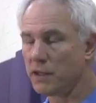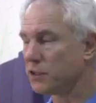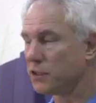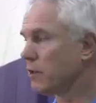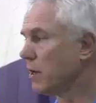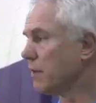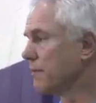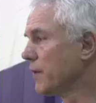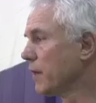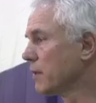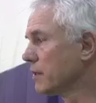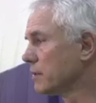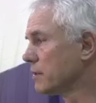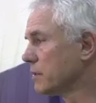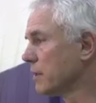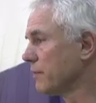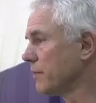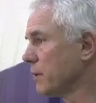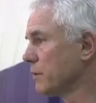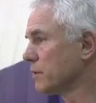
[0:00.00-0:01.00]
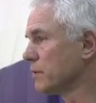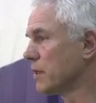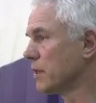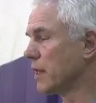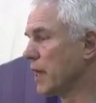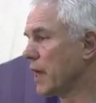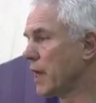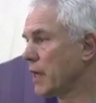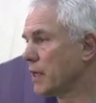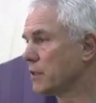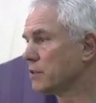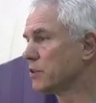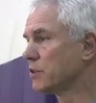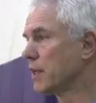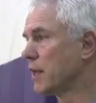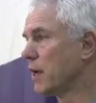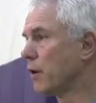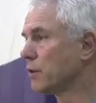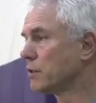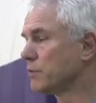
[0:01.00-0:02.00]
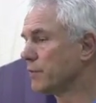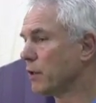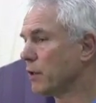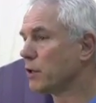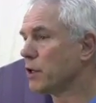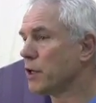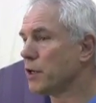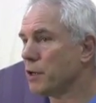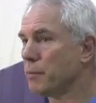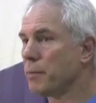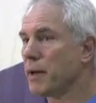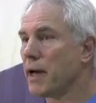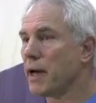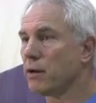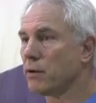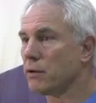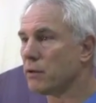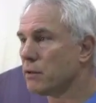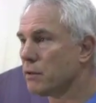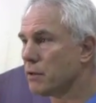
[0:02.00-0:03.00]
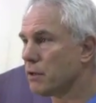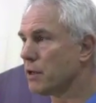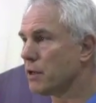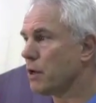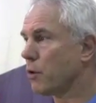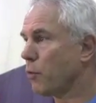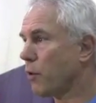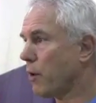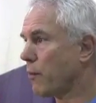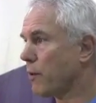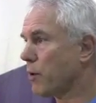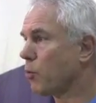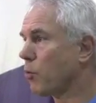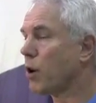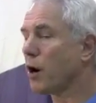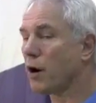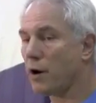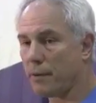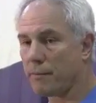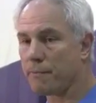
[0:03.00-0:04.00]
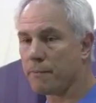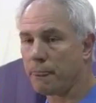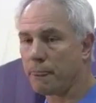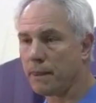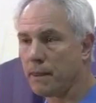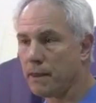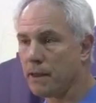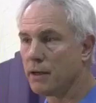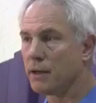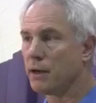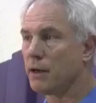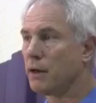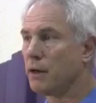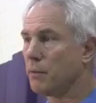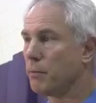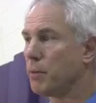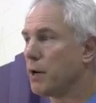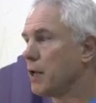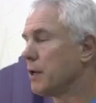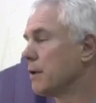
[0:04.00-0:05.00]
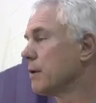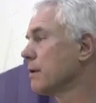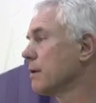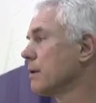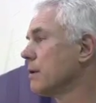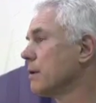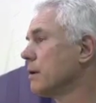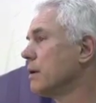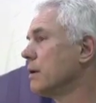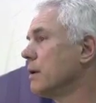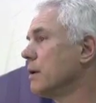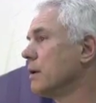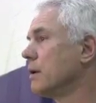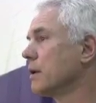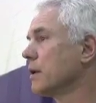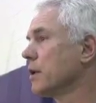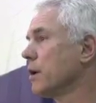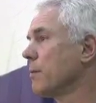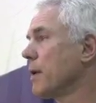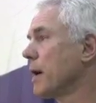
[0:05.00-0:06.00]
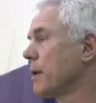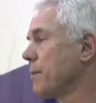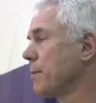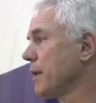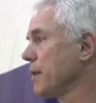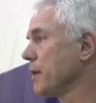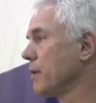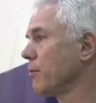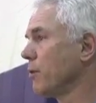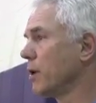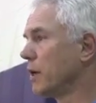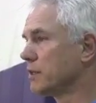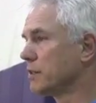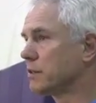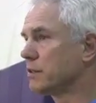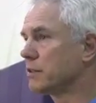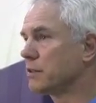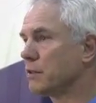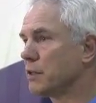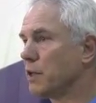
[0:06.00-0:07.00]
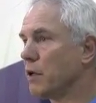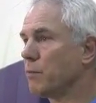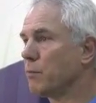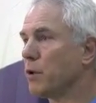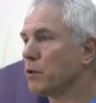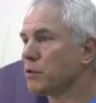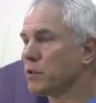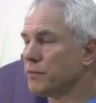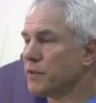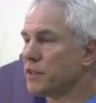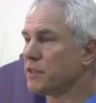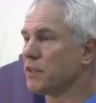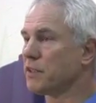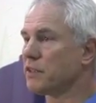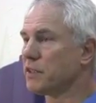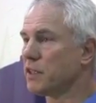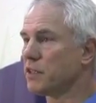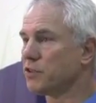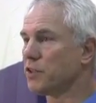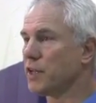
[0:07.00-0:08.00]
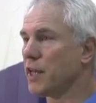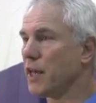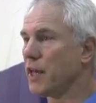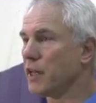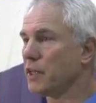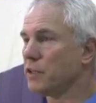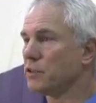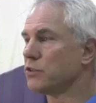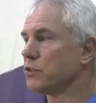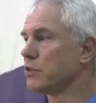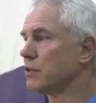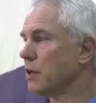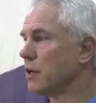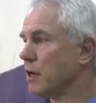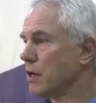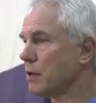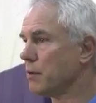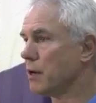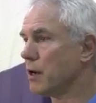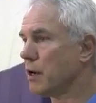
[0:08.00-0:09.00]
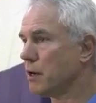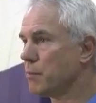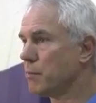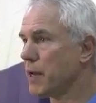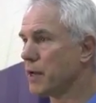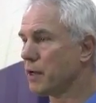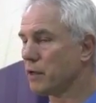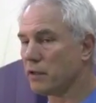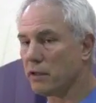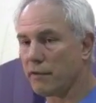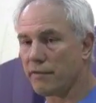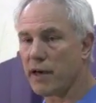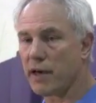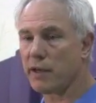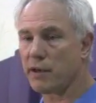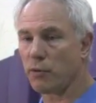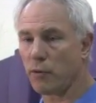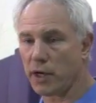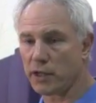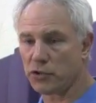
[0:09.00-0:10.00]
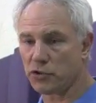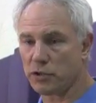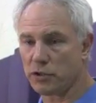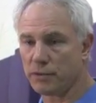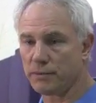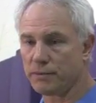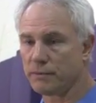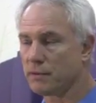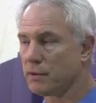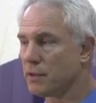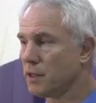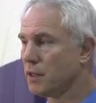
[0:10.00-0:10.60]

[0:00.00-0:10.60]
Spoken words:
So I felt as if he was engaged, and I always felt good about, where we were. But, my opinion was, most of his decision hinged on medical evaluation.